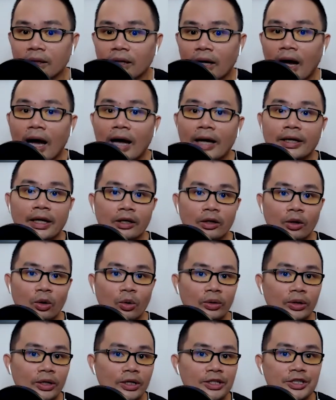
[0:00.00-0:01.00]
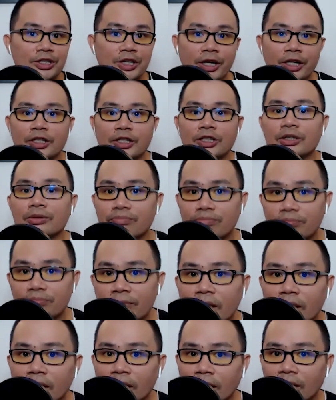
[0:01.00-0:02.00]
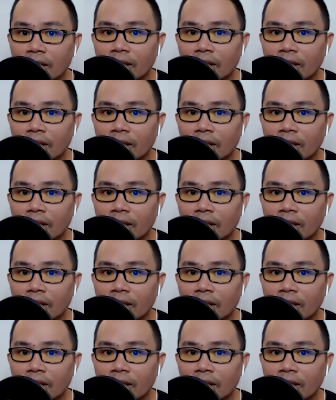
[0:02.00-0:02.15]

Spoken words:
I can only change me.